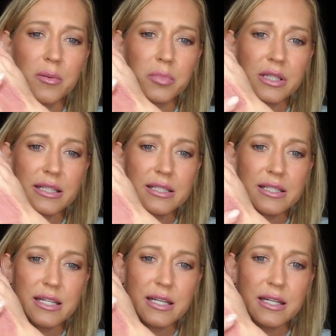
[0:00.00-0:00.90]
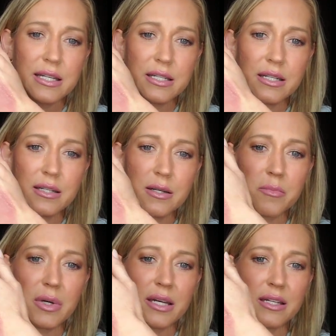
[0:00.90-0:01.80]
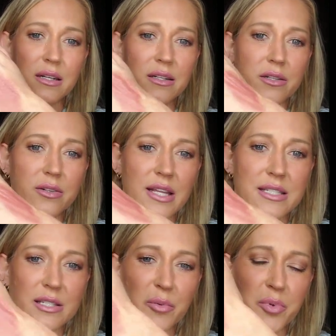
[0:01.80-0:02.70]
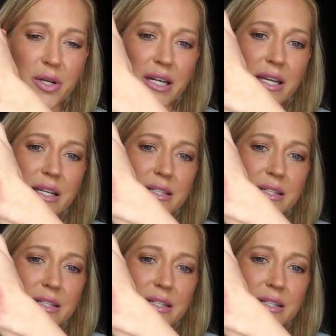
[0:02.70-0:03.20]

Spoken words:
blends in. But oh, that's so pretty.